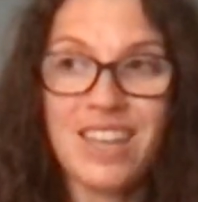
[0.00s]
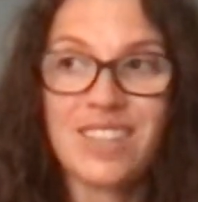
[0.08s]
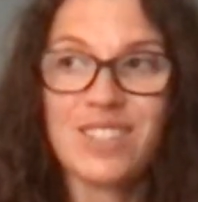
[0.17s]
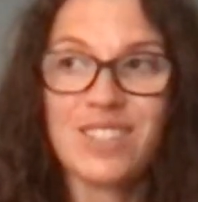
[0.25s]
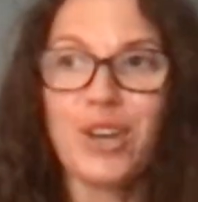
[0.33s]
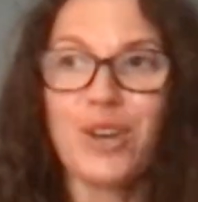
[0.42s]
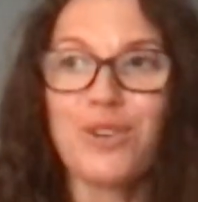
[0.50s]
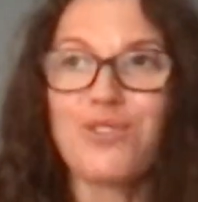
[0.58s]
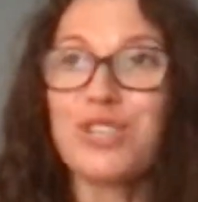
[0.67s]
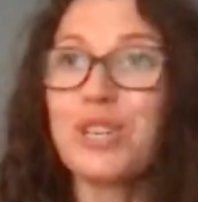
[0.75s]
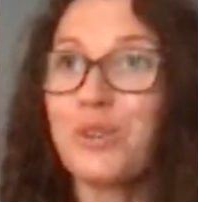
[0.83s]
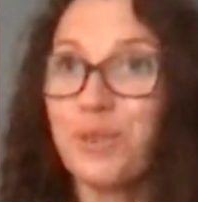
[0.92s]
So
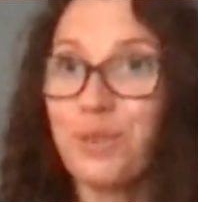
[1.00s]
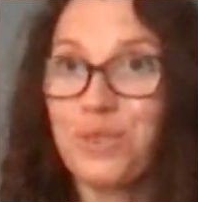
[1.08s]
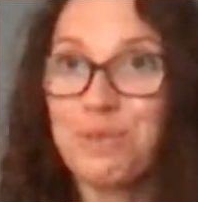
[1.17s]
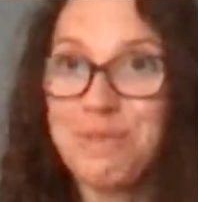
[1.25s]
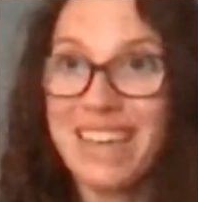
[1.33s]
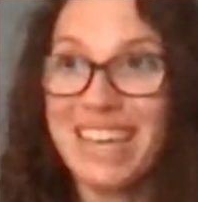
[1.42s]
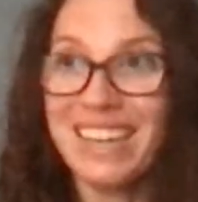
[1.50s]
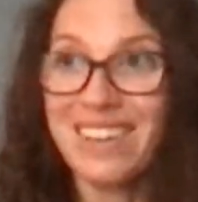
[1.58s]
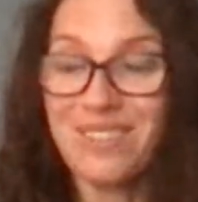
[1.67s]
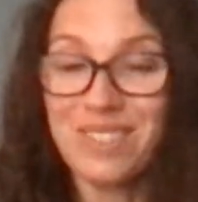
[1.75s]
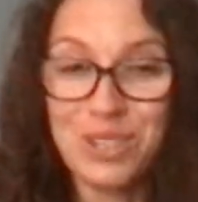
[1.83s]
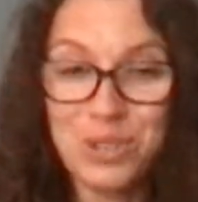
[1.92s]
she called to me, and
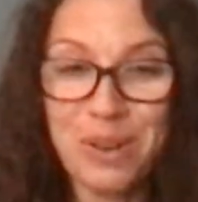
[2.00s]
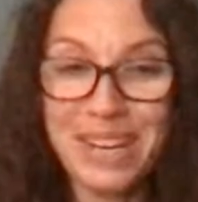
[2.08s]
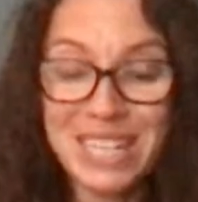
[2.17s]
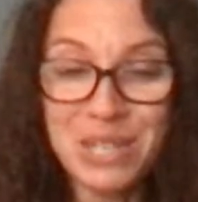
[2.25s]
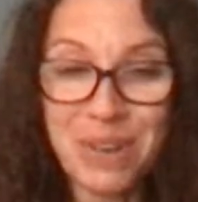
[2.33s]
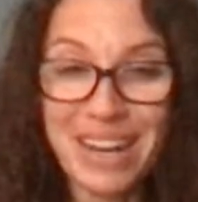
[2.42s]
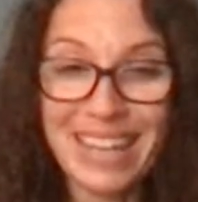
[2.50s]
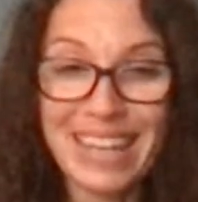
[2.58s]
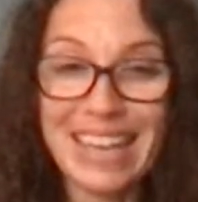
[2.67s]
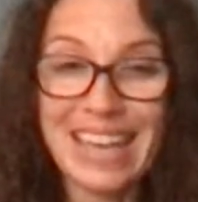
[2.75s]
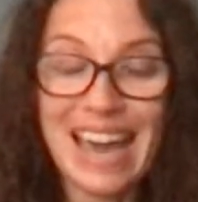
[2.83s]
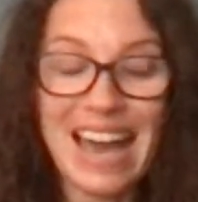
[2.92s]
it was in
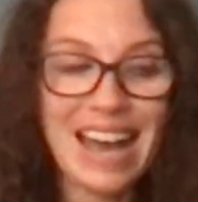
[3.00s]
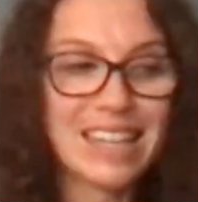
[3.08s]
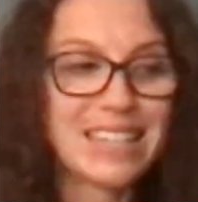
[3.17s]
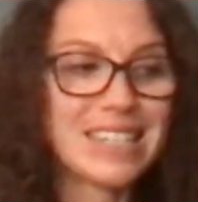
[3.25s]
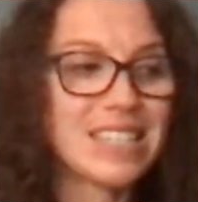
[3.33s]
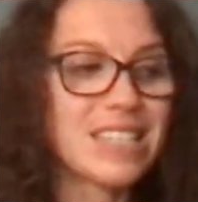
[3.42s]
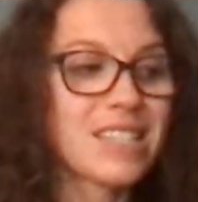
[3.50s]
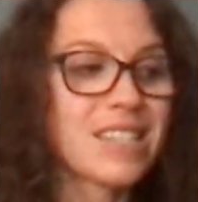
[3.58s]
2020, and